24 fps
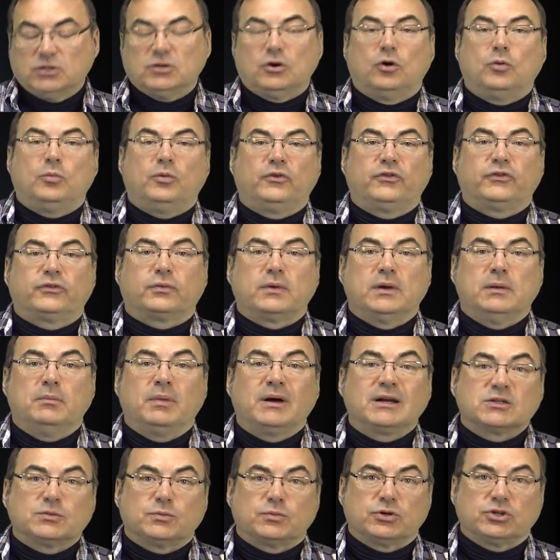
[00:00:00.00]
almost three
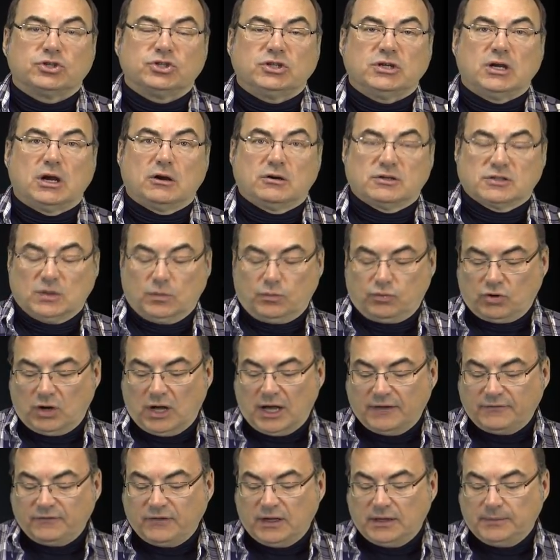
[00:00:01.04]
bucks per share as a
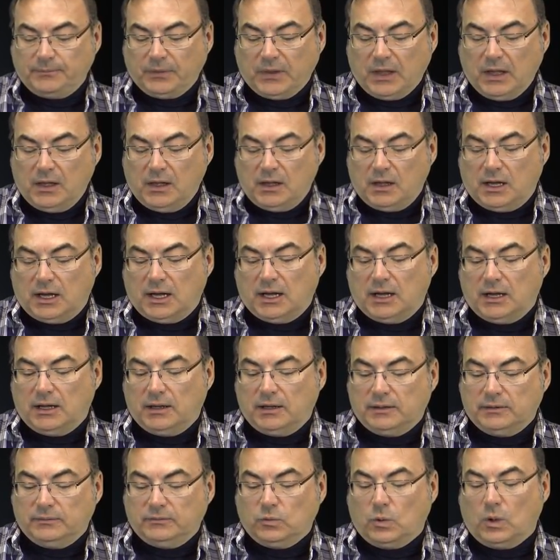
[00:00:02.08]
profit.
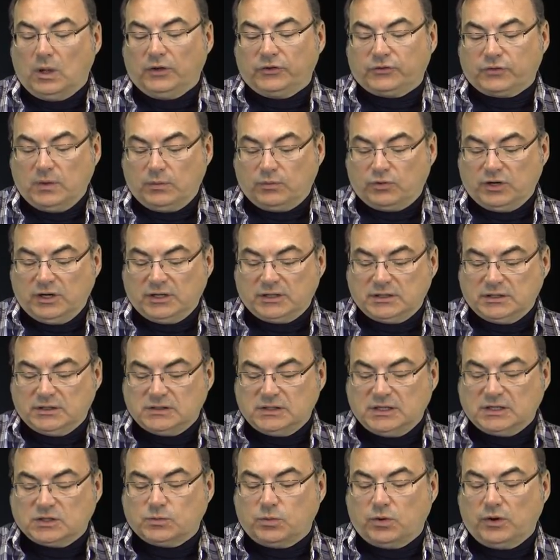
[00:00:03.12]
Uh, Wall Street predicted
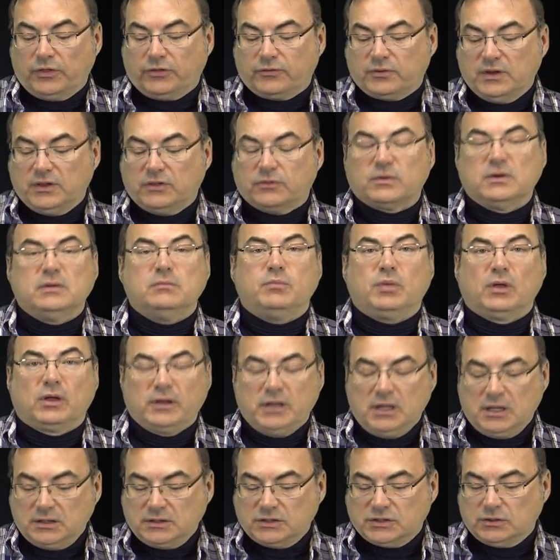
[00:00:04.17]
6.33
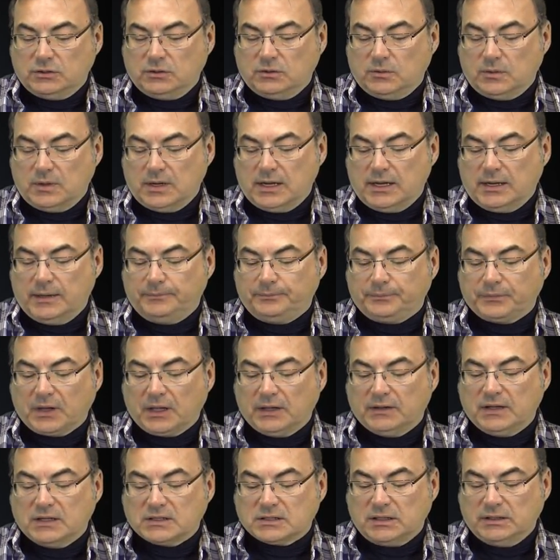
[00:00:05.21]
billion, so uh,
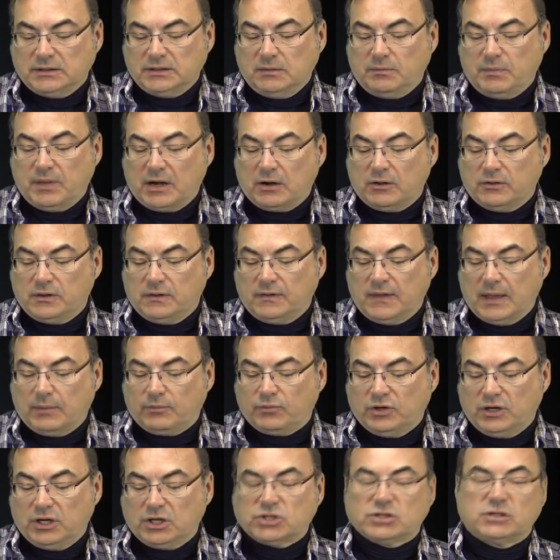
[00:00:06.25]
Tesla did better than that
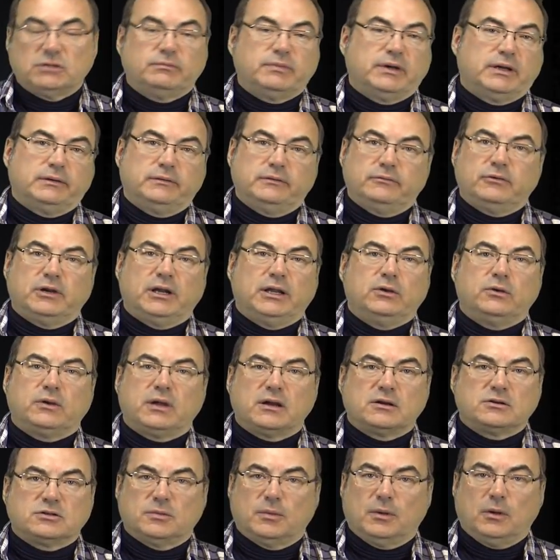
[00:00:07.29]
prediction. But really, who
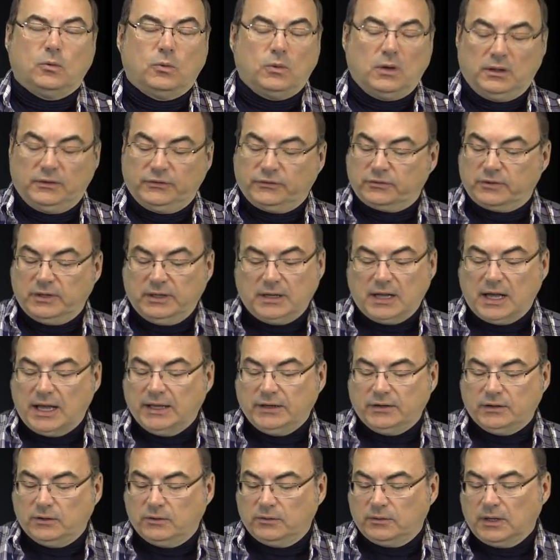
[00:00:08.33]
cares about Wall Street? I
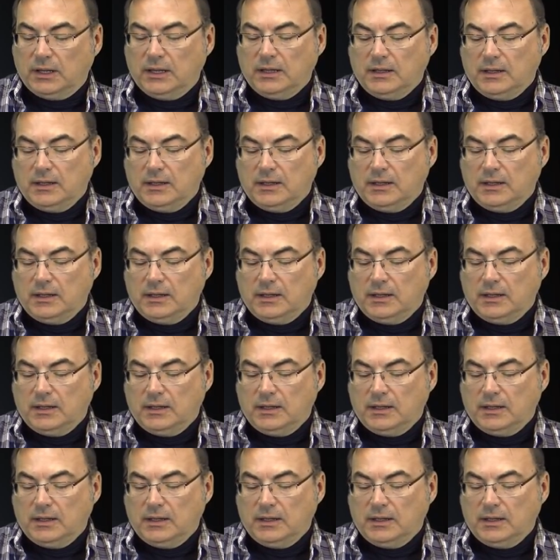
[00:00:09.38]
don't.